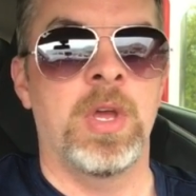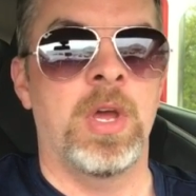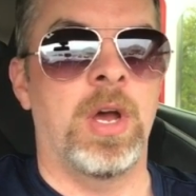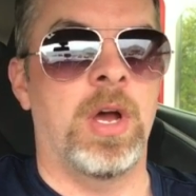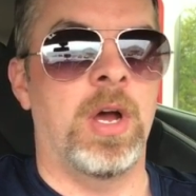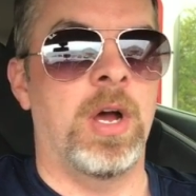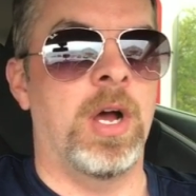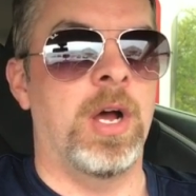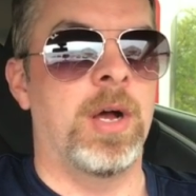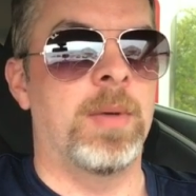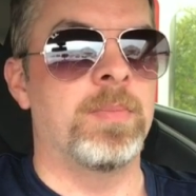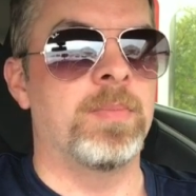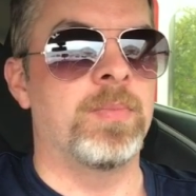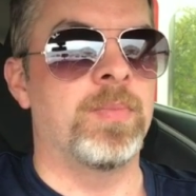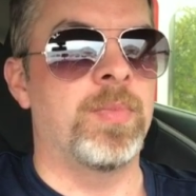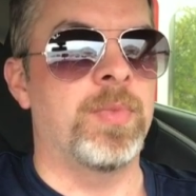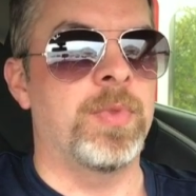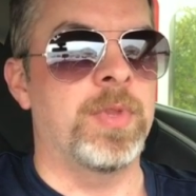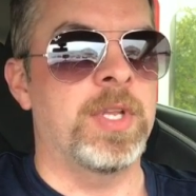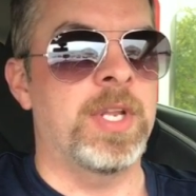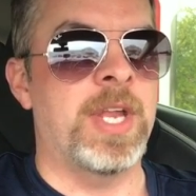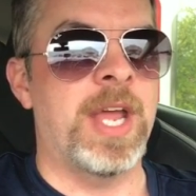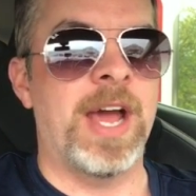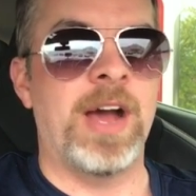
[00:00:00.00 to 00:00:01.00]
Um,
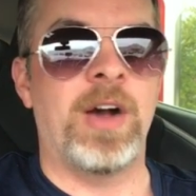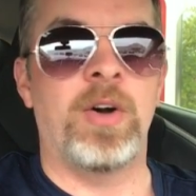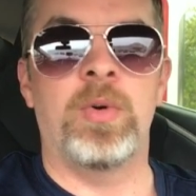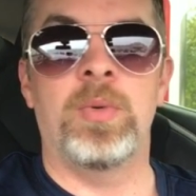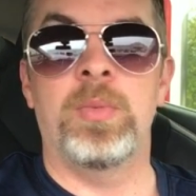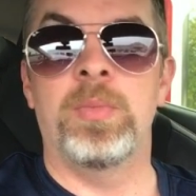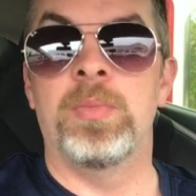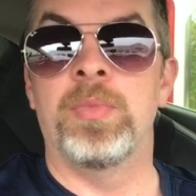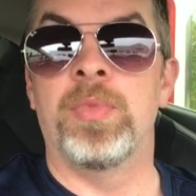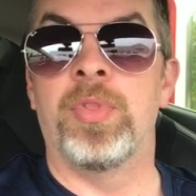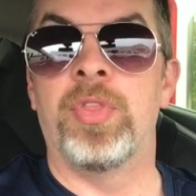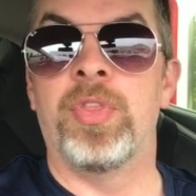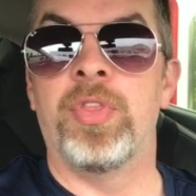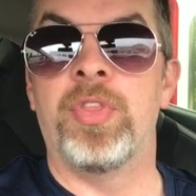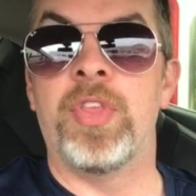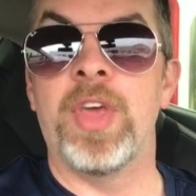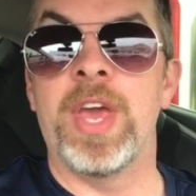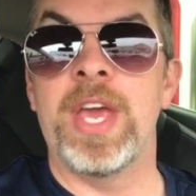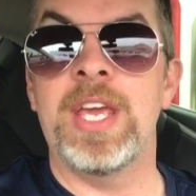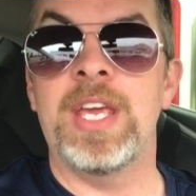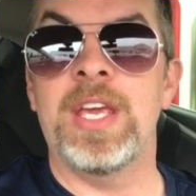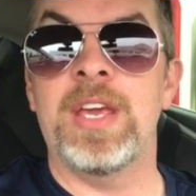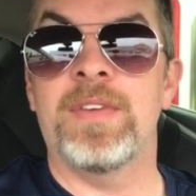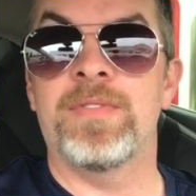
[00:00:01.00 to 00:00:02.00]
now,
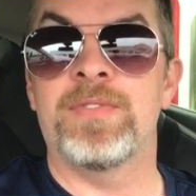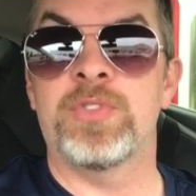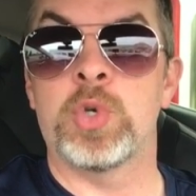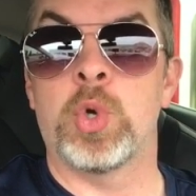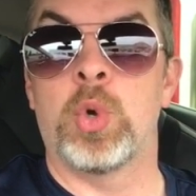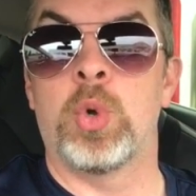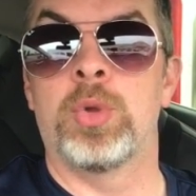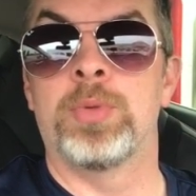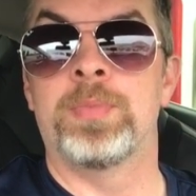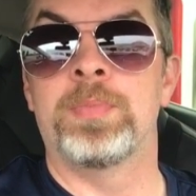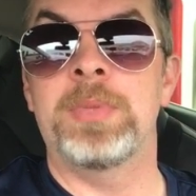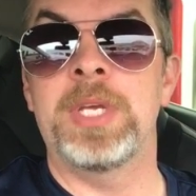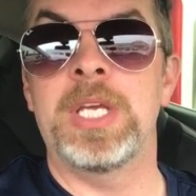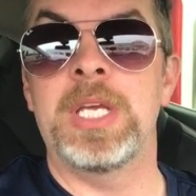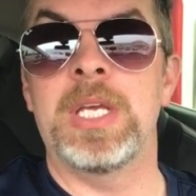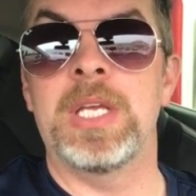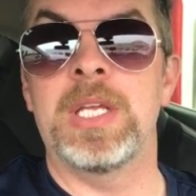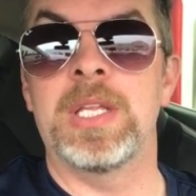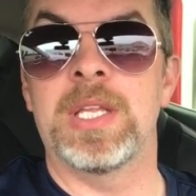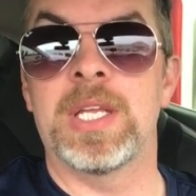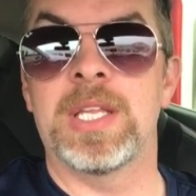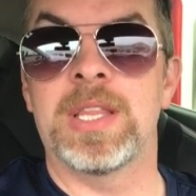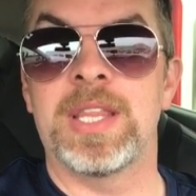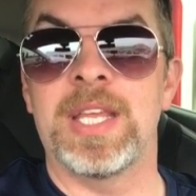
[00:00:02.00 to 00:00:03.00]
they have told
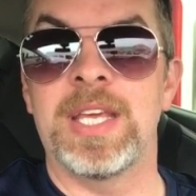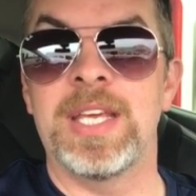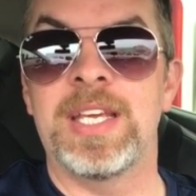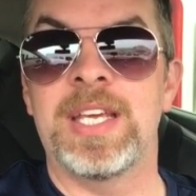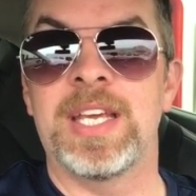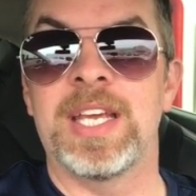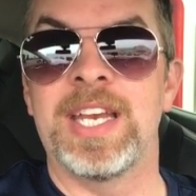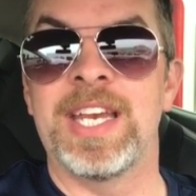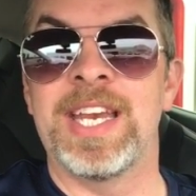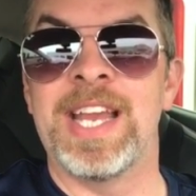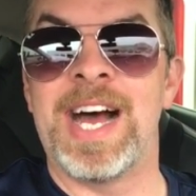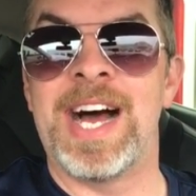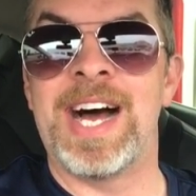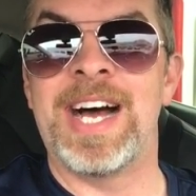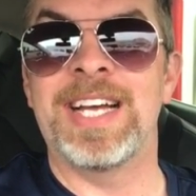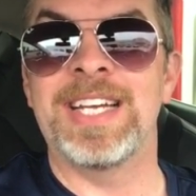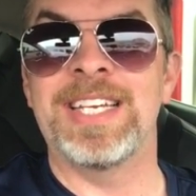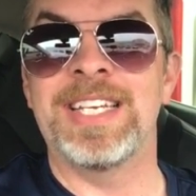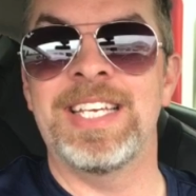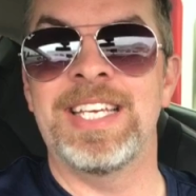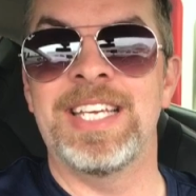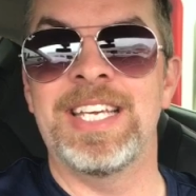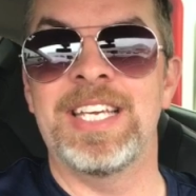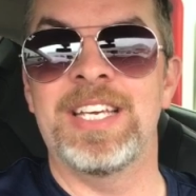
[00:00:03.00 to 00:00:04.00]
me that they
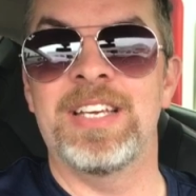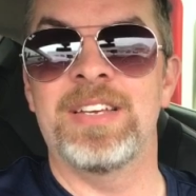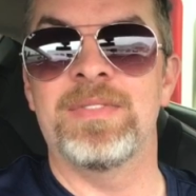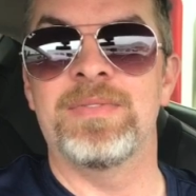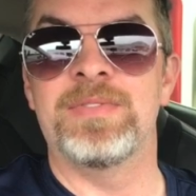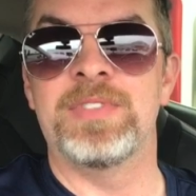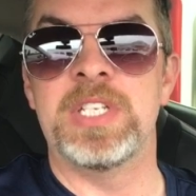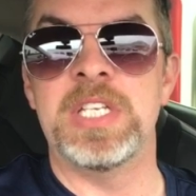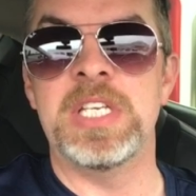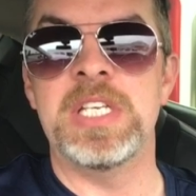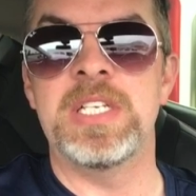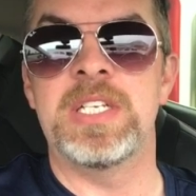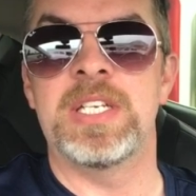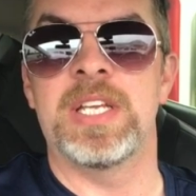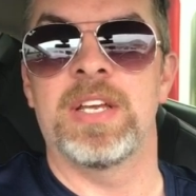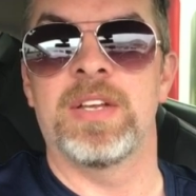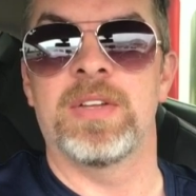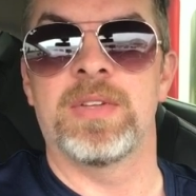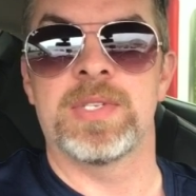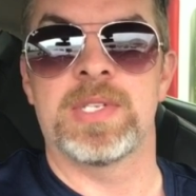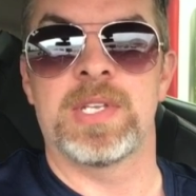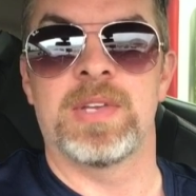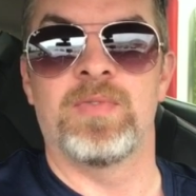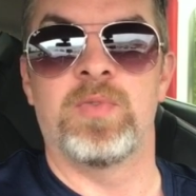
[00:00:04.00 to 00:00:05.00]
cannot give
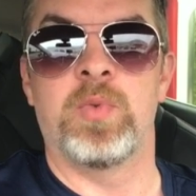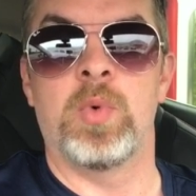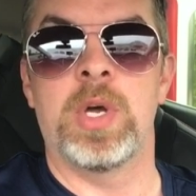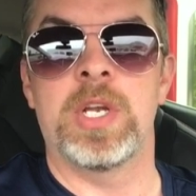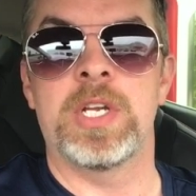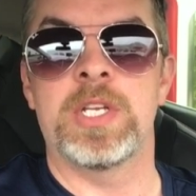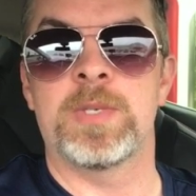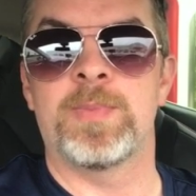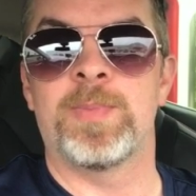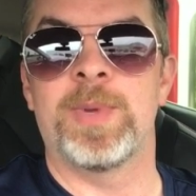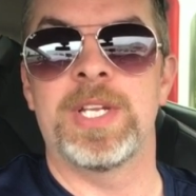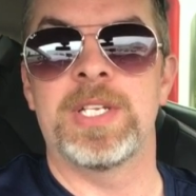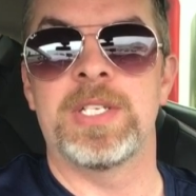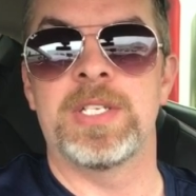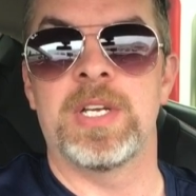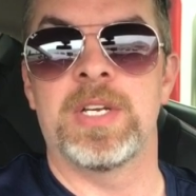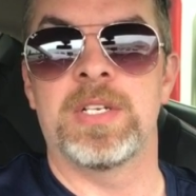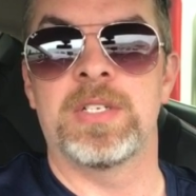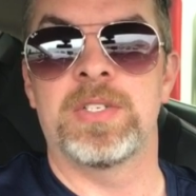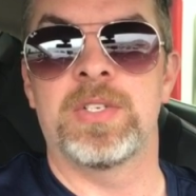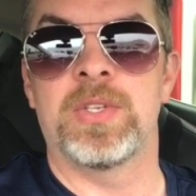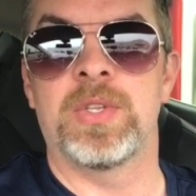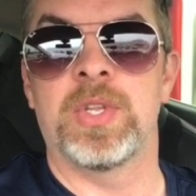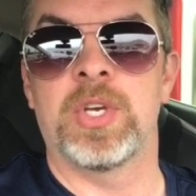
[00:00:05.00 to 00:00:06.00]
details of what has been
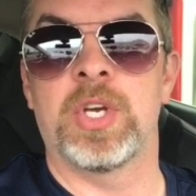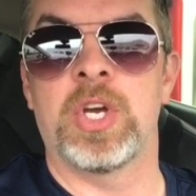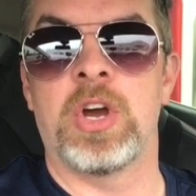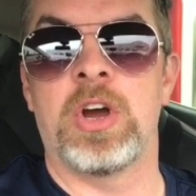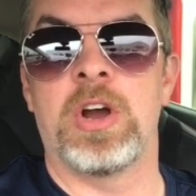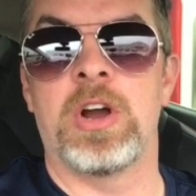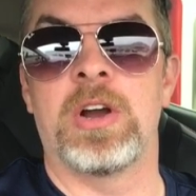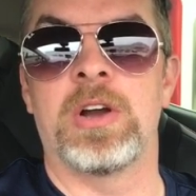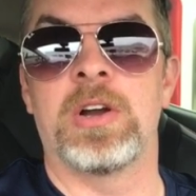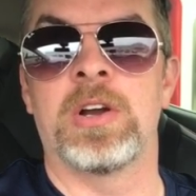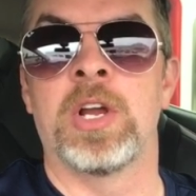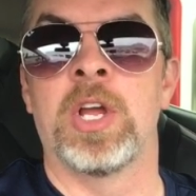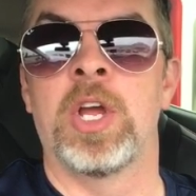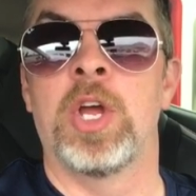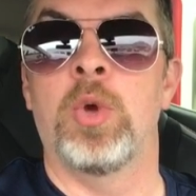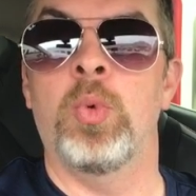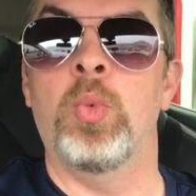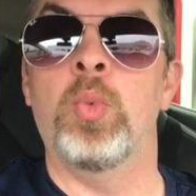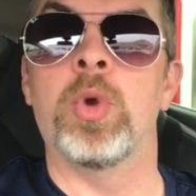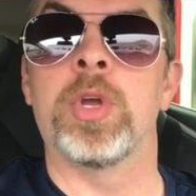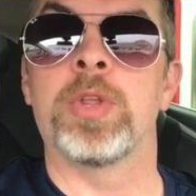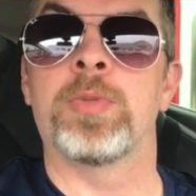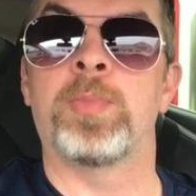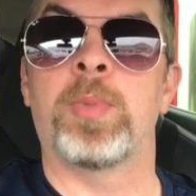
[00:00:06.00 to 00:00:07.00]
done to the car
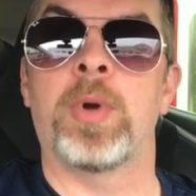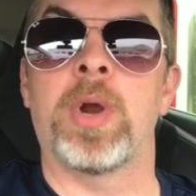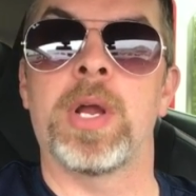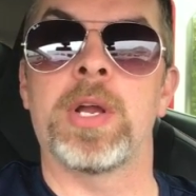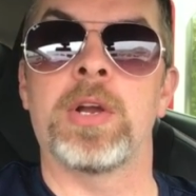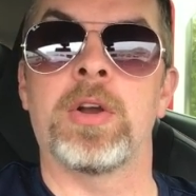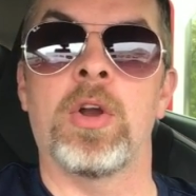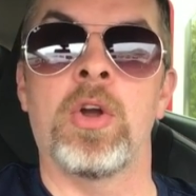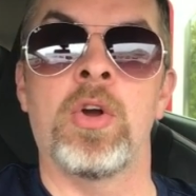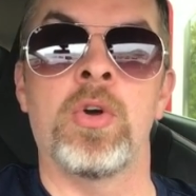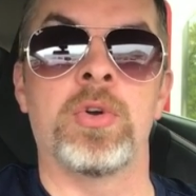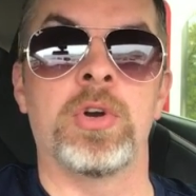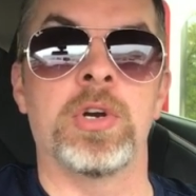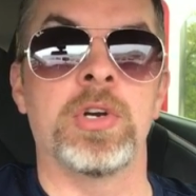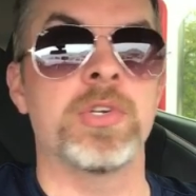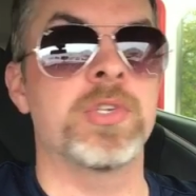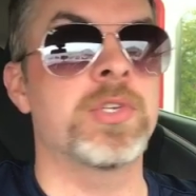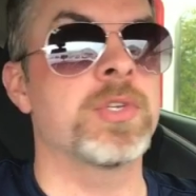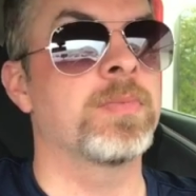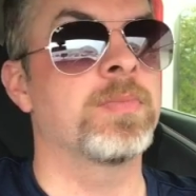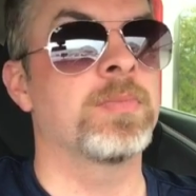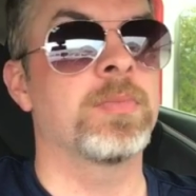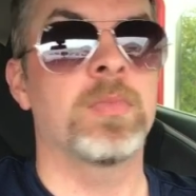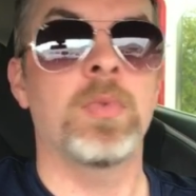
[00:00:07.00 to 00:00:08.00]
with prior
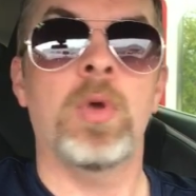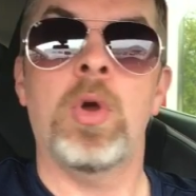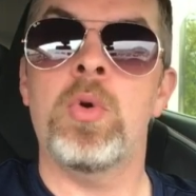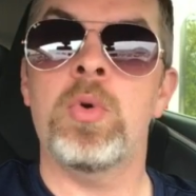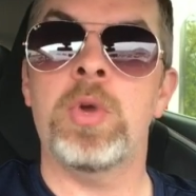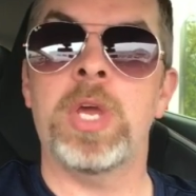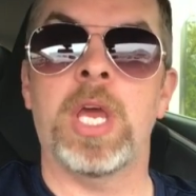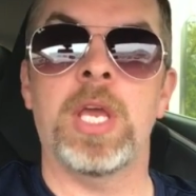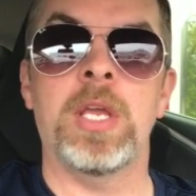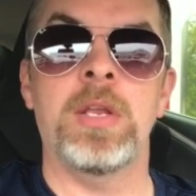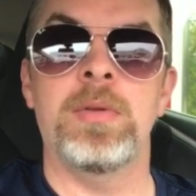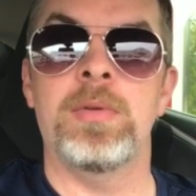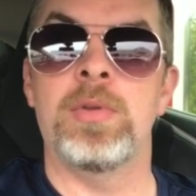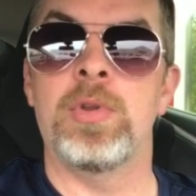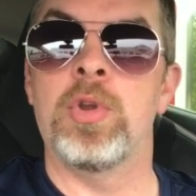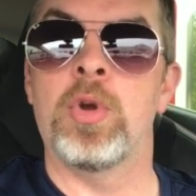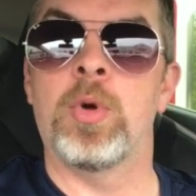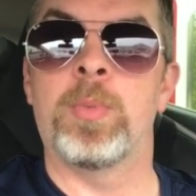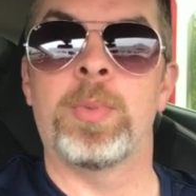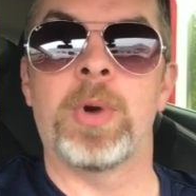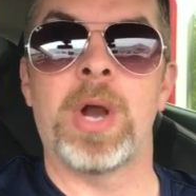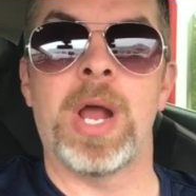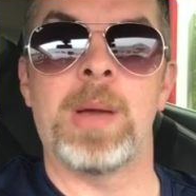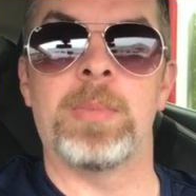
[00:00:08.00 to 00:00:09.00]
owners. Okay,
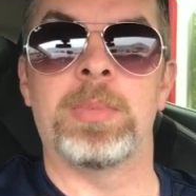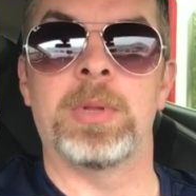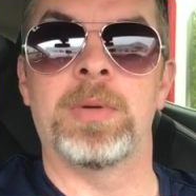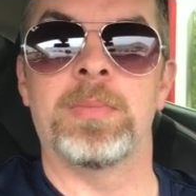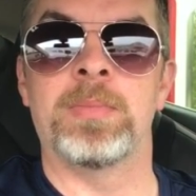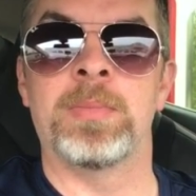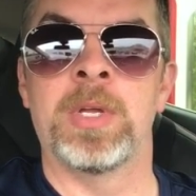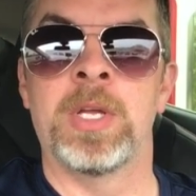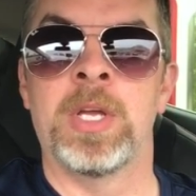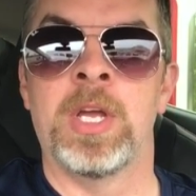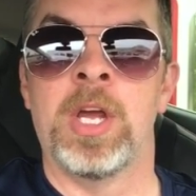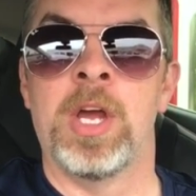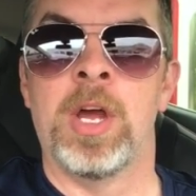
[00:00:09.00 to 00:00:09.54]
no problem.